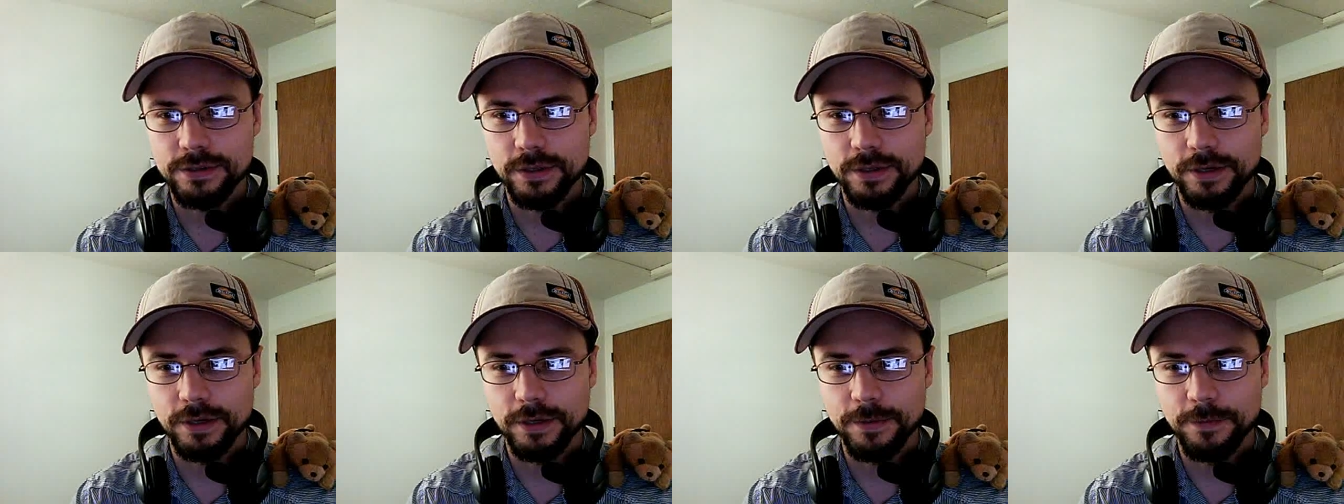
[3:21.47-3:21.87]

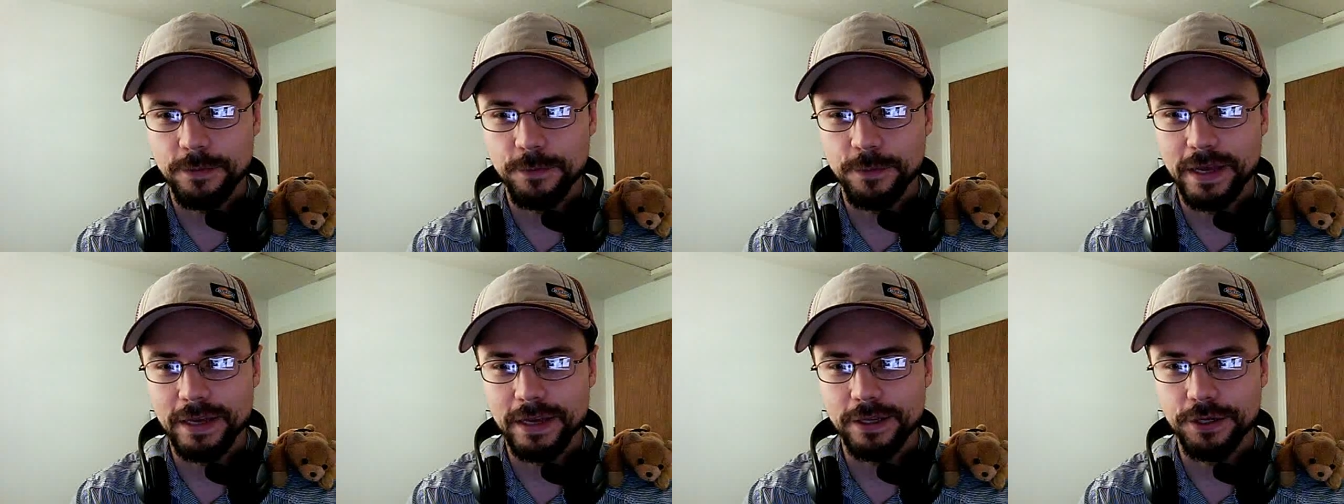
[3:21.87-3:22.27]
Uh,
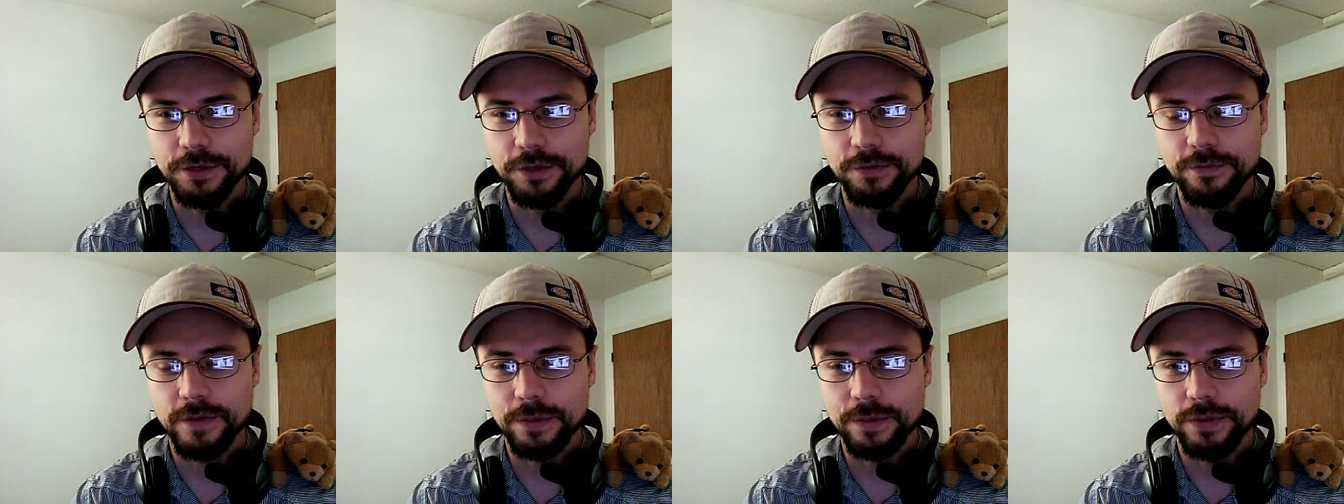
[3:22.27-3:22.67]
we had a
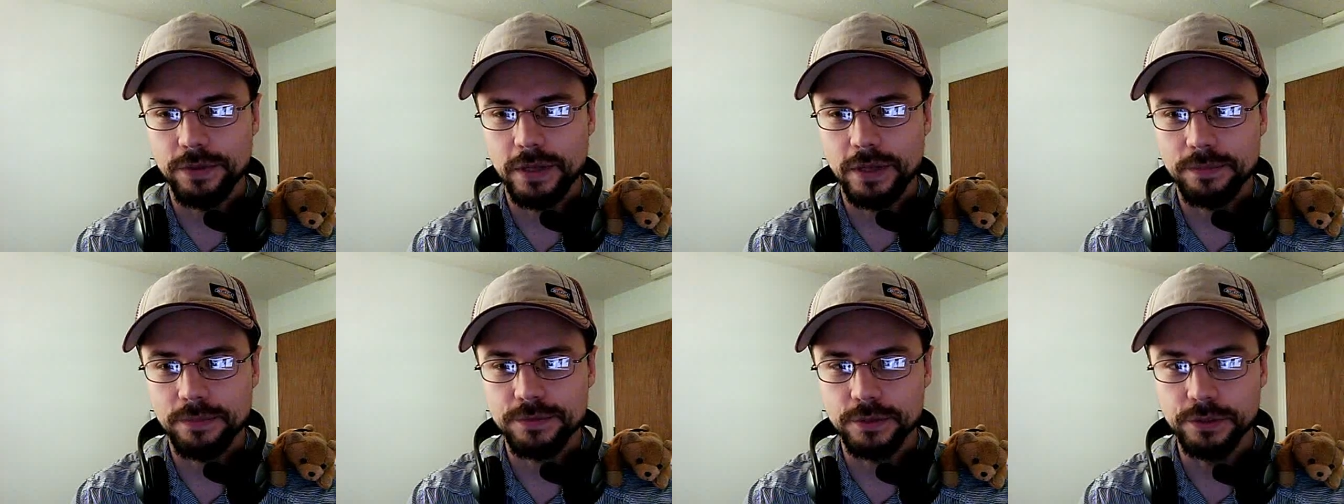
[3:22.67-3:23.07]
good fight with
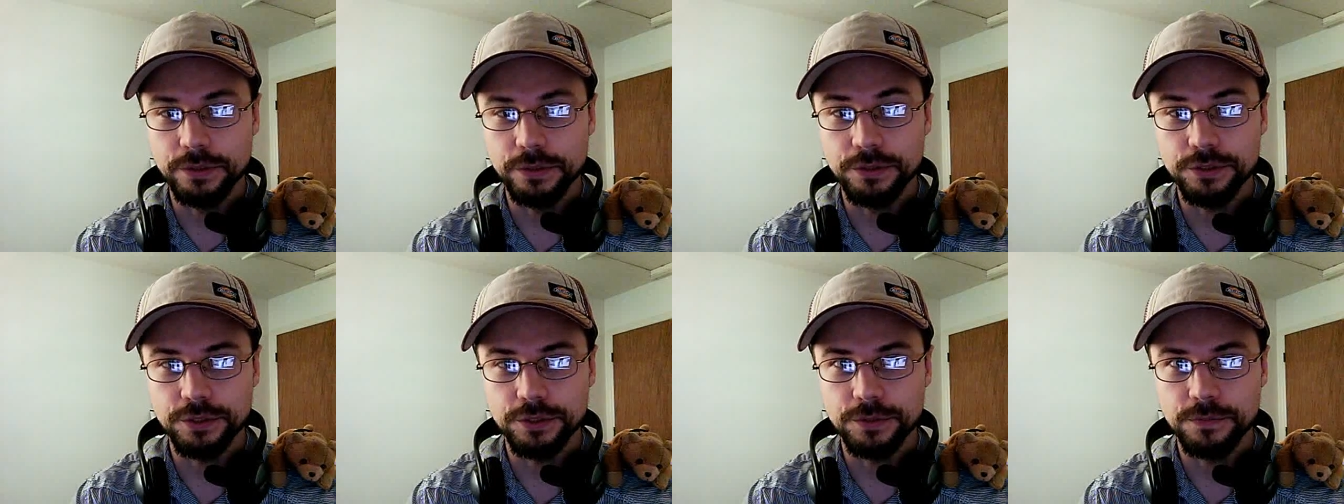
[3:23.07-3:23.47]

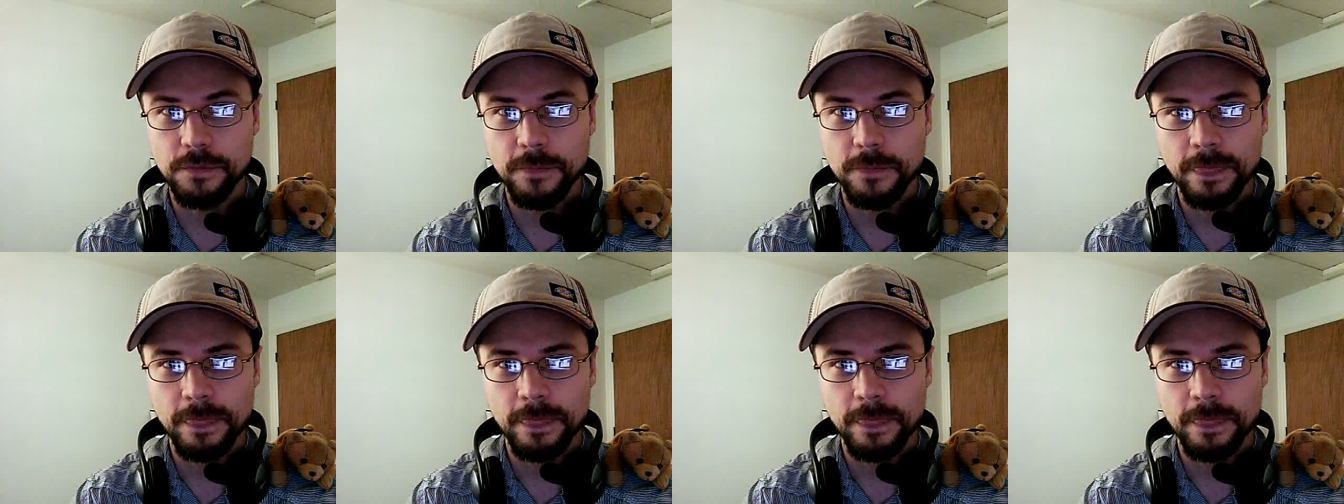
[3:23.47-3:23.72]
Absolution.